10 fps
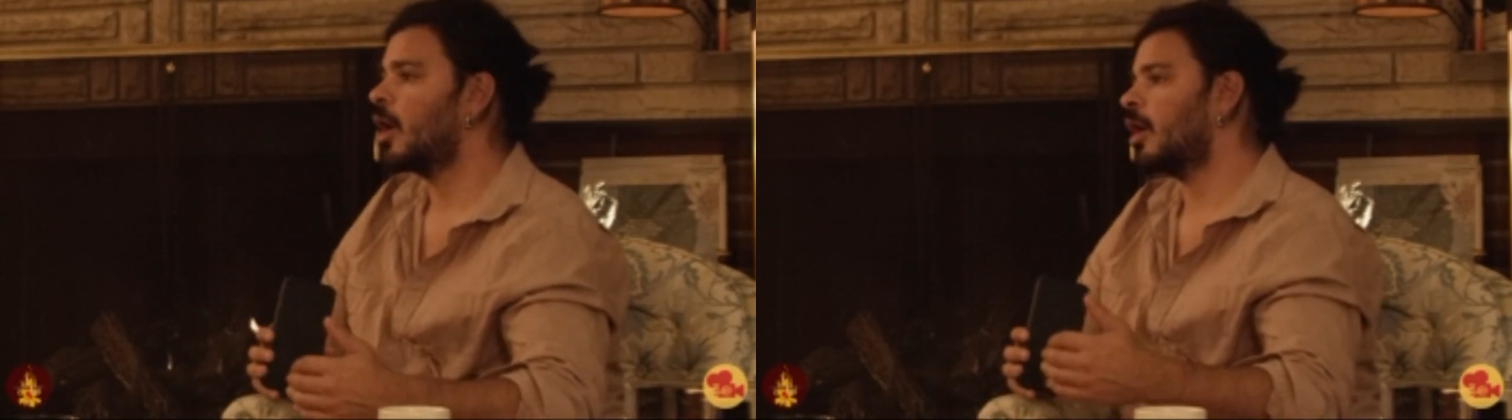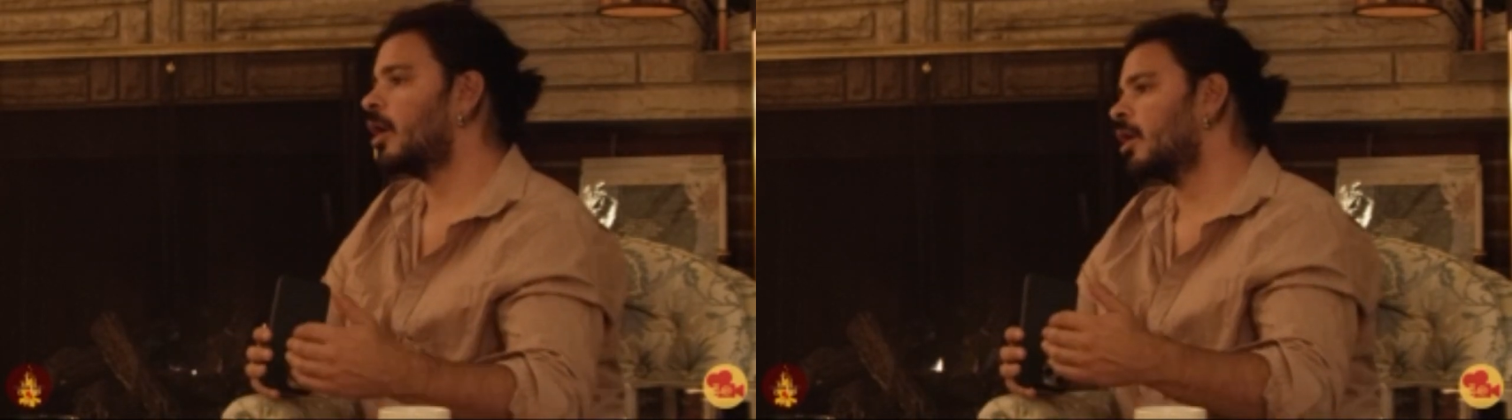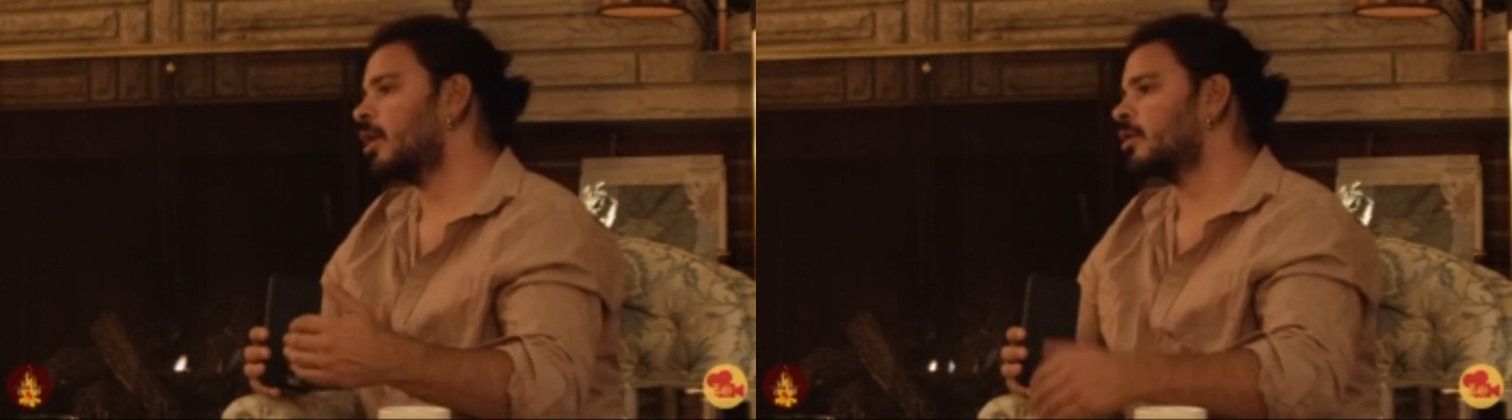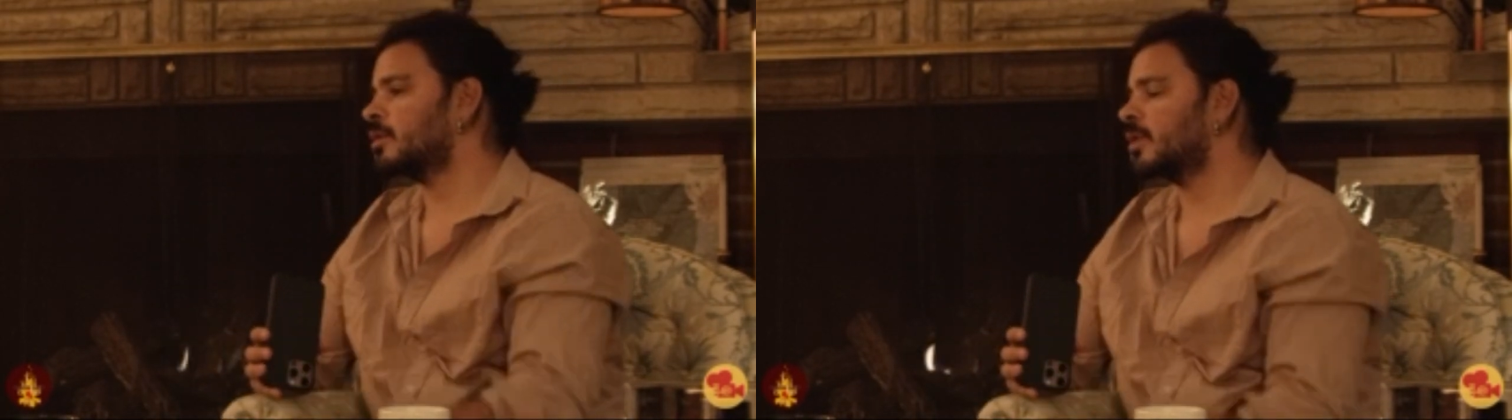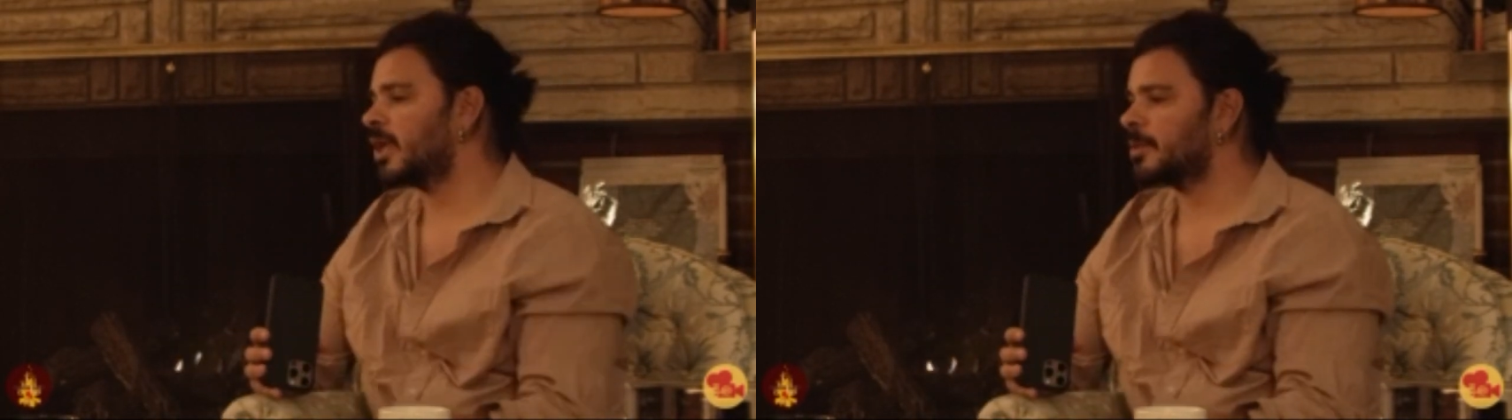
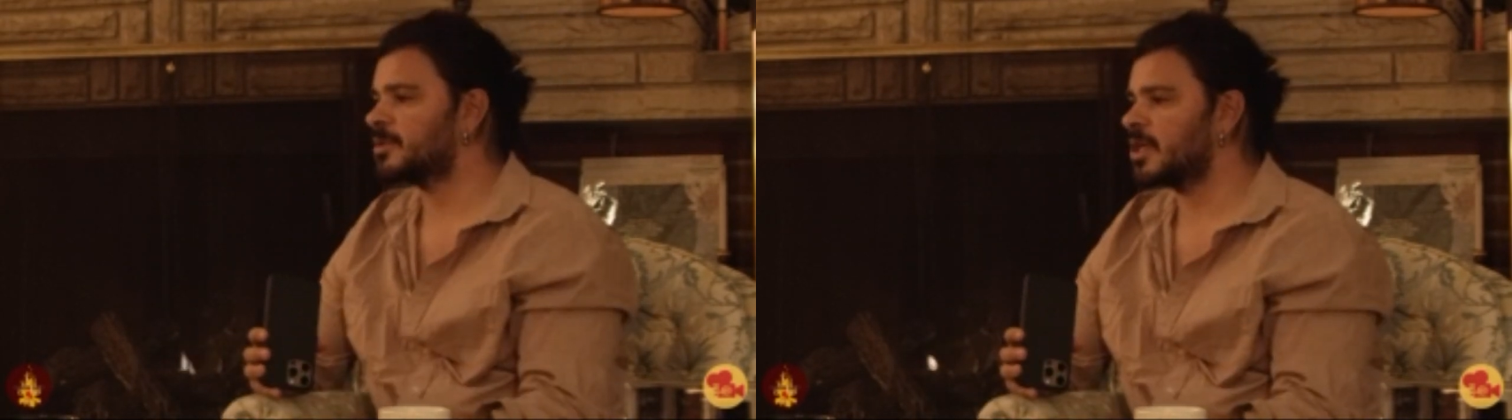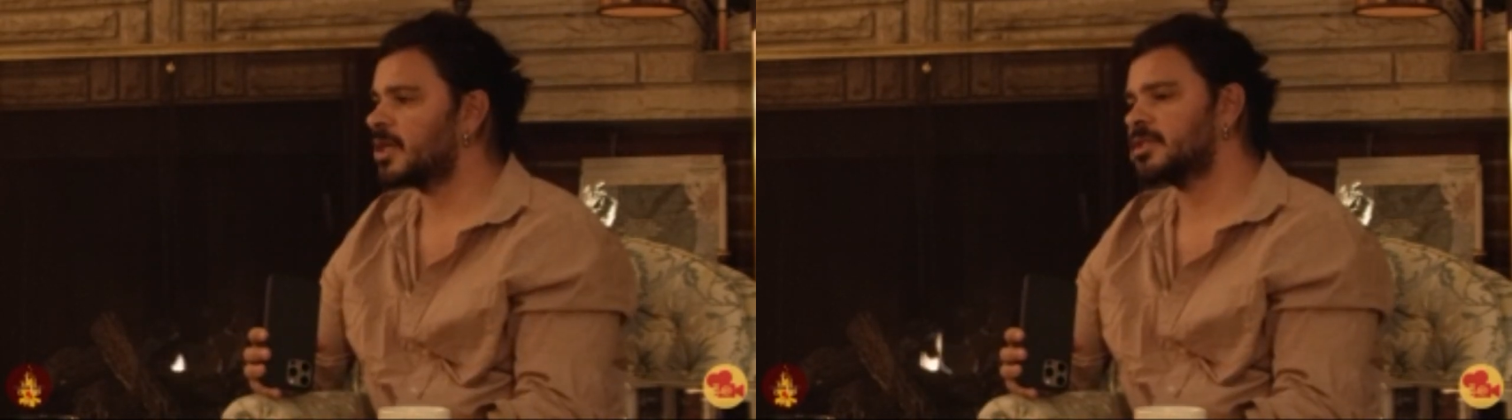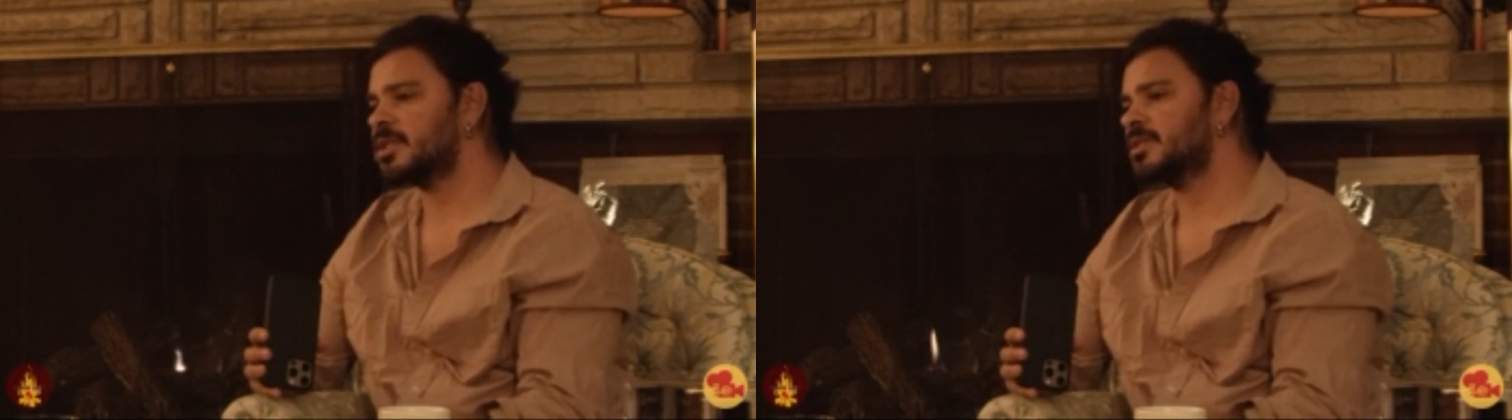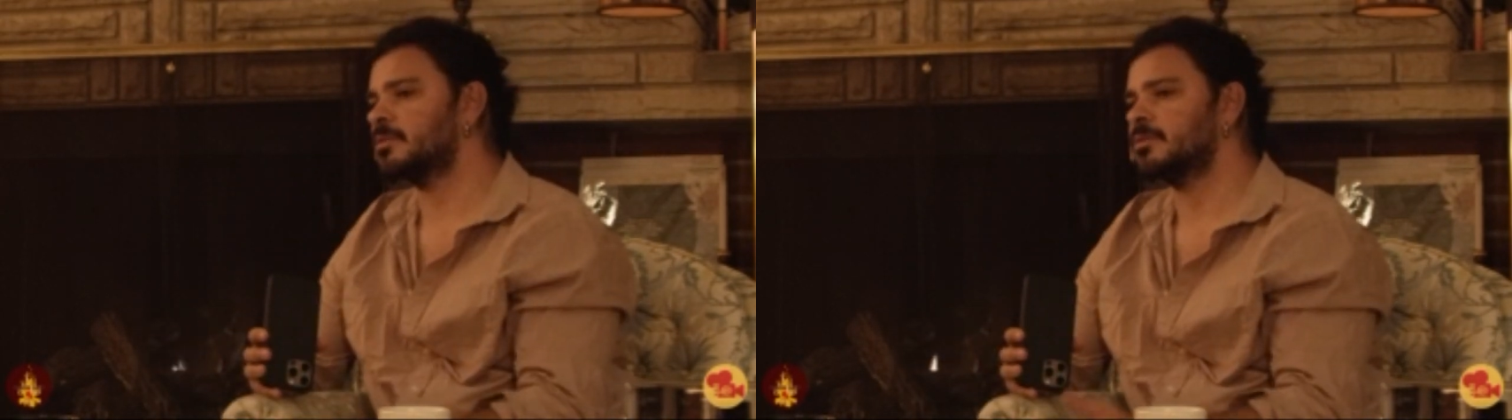Hey Jesse,